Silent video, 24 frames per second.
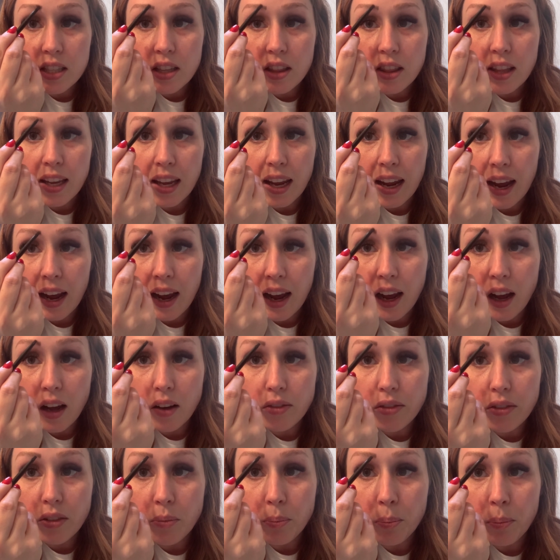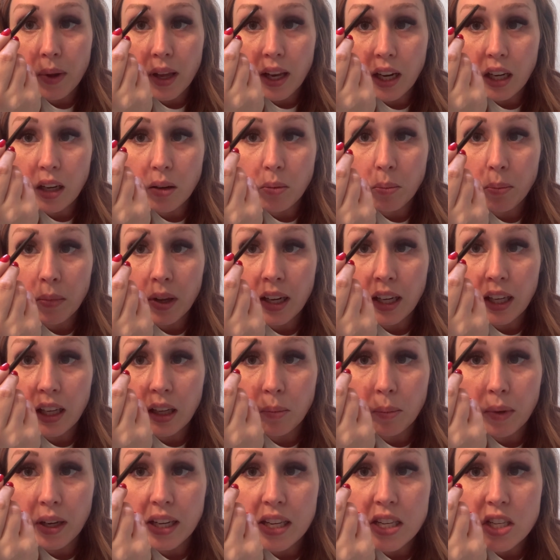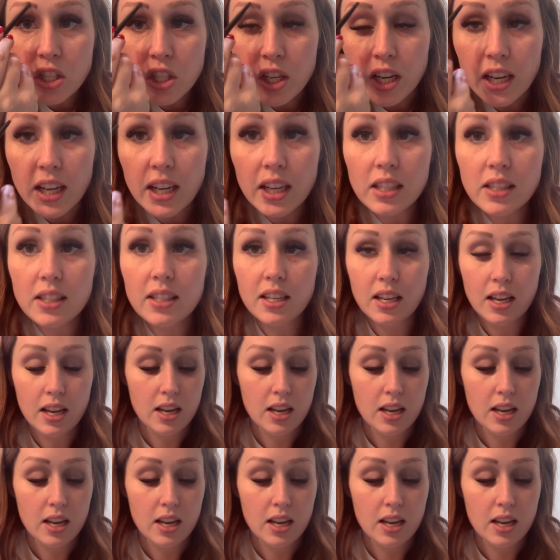They have many, many, many shades.